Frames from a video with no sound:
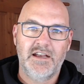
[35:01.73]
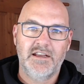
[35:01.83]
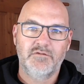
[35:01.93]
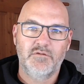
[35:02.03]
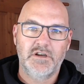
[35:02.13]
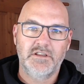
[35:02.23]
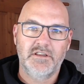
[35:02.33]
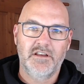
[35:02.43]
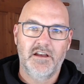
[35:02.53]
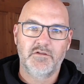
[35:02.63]
of what the
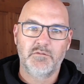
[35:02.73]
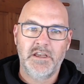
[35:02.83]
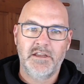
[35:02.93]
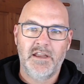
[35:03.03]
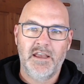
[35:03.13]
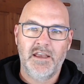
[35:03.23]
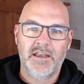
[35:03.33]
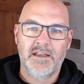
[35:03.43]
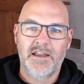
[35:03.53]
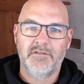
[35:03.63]
government
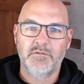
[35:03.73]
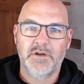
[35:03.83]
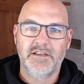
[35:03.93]
and everybody